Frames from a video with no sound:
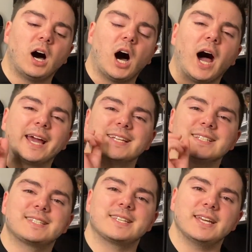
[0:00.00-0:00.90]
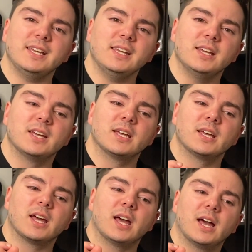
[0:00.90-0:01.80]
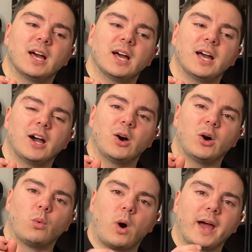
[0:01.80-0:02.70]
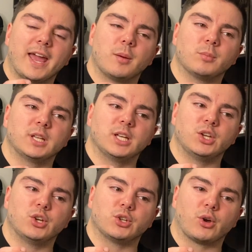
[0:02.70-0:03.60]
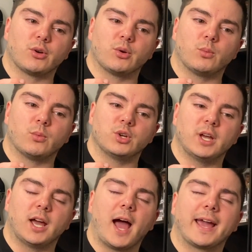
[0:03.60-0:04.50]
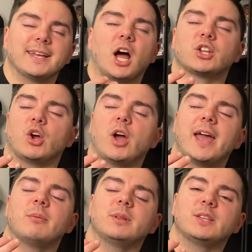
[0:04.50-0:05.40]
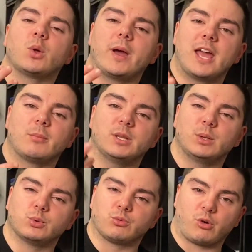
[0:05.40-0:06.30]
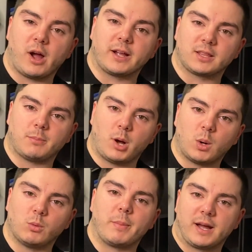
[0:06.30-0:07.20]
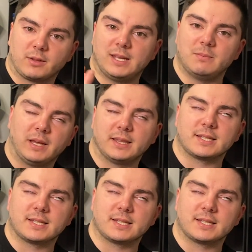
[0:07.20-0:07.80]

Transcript: I can see why Emily, you know, I get, I know Emily, the way Emily would write the poem about him being the